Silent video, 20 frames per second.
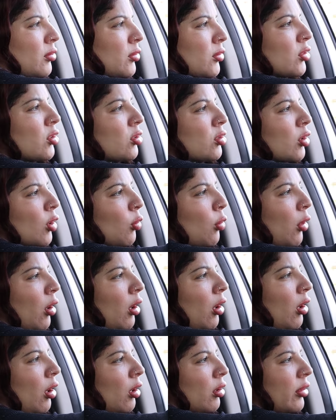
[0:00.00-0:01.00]
Just don't
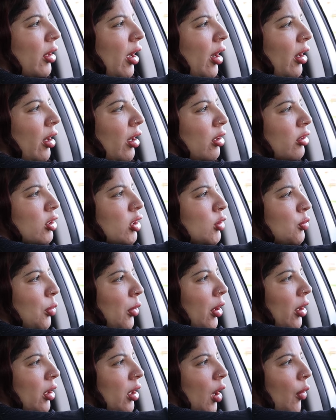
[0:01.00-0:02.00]
want all that
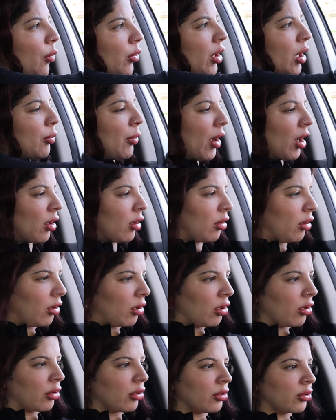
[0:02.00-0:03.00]
hairspray coming in my
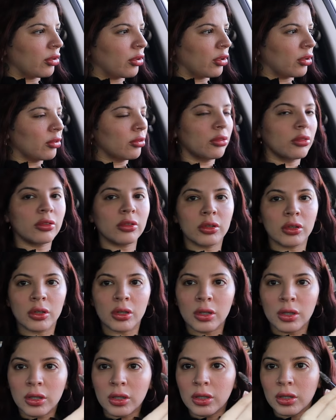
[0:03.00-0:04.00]
car, you know?
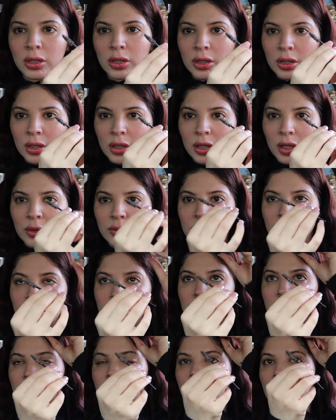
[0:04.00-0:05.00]
I'm
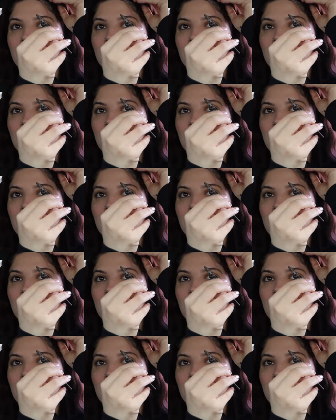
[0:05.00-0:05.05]
just